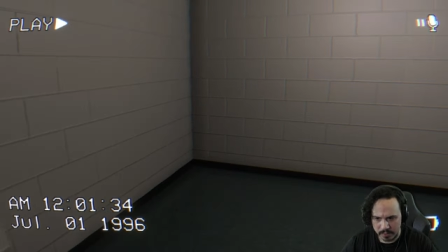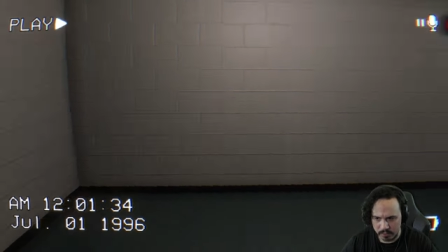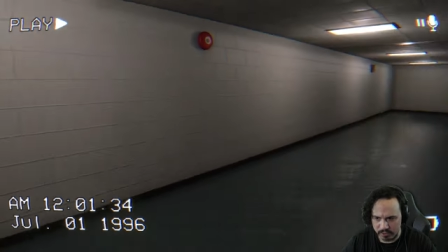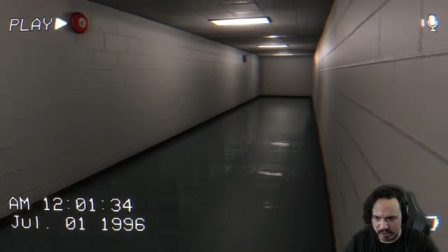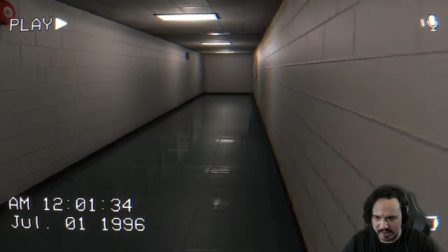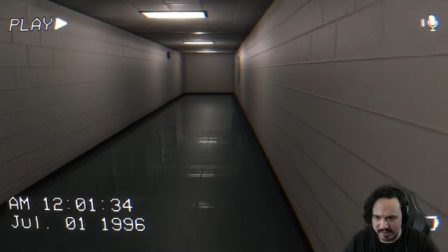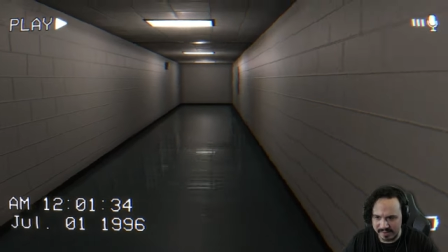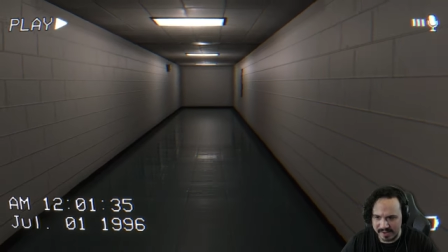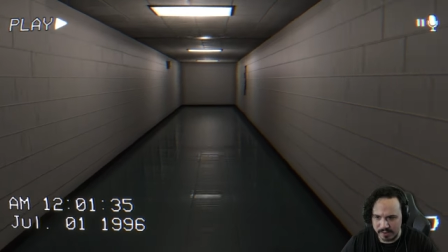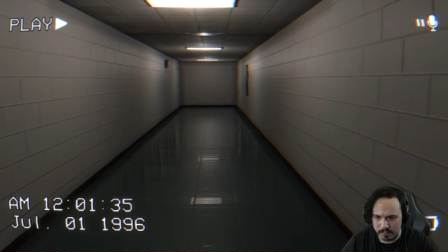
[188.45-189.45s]
Where should I
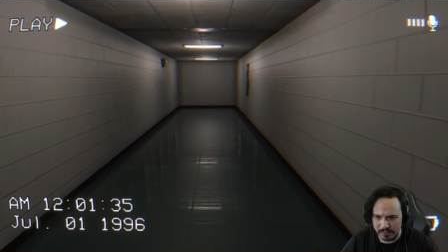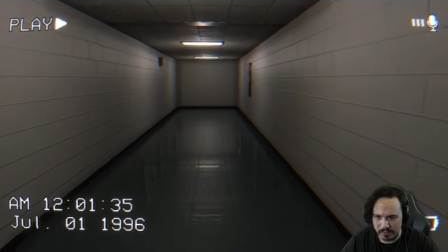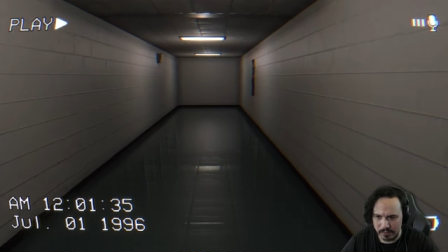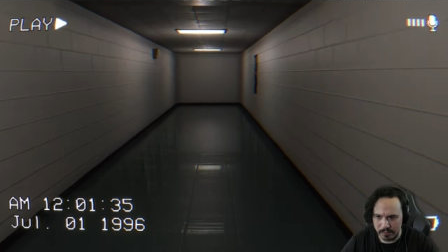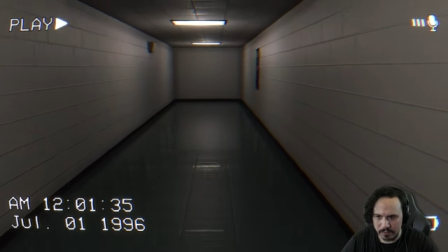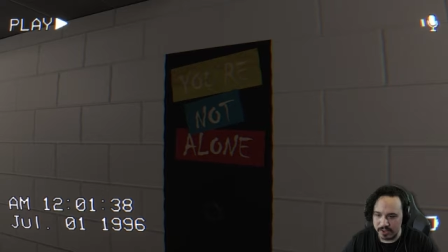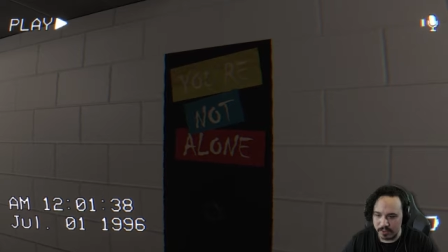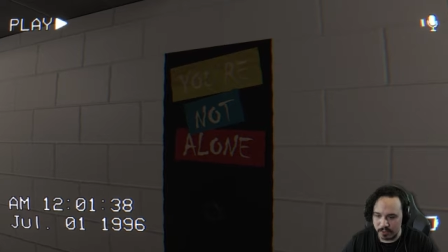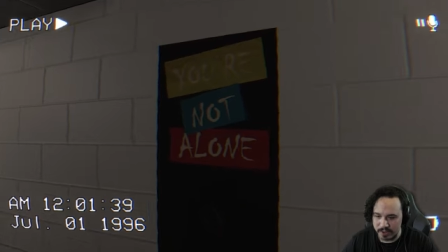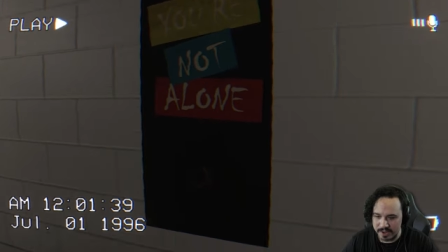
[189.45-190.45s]
continue to?
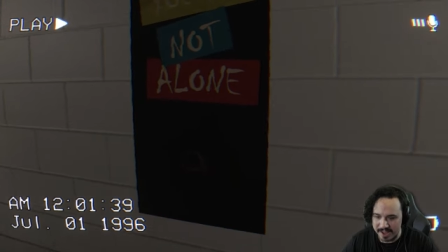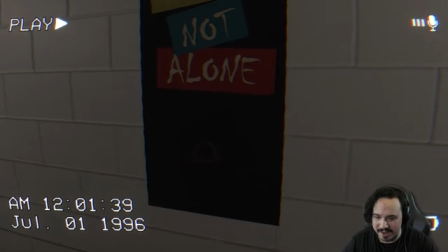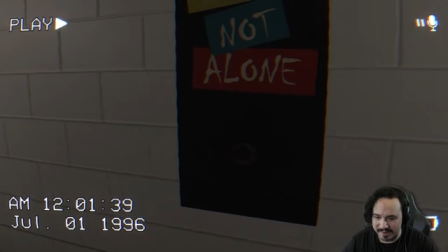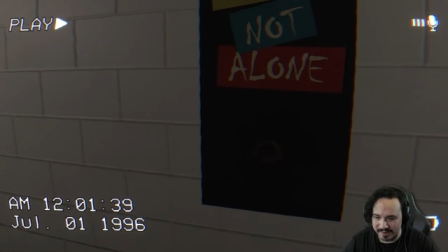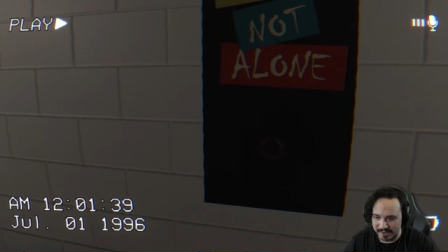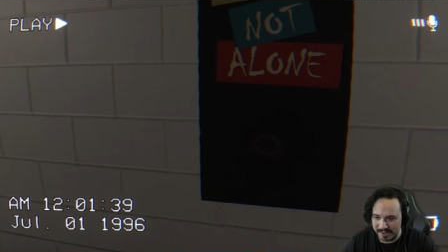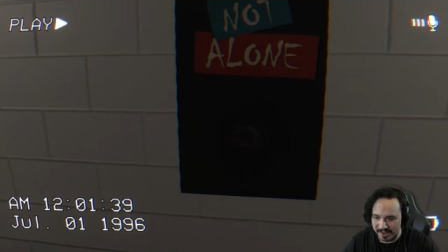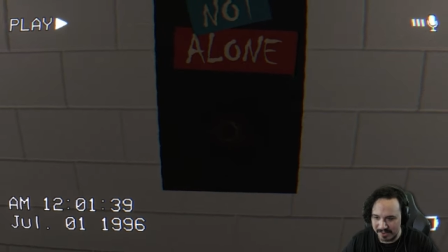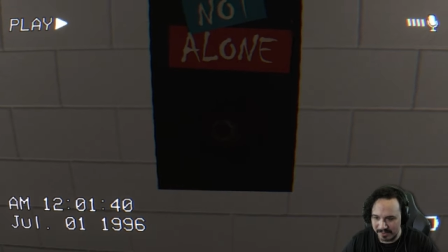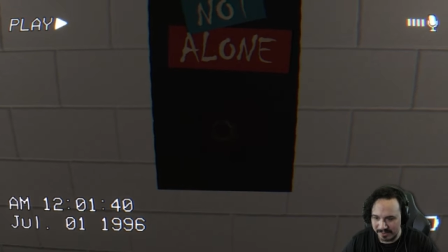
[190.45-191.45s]
You're not
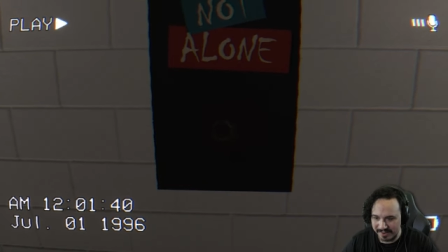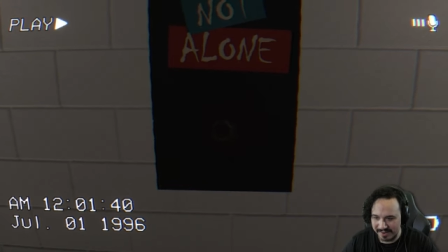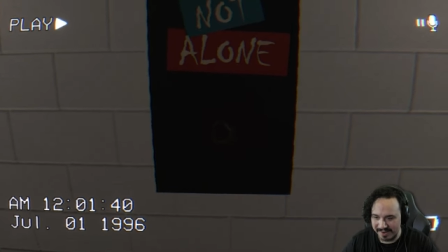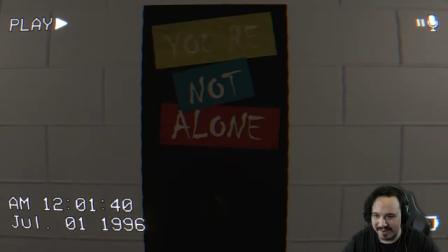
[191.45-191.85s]
alone.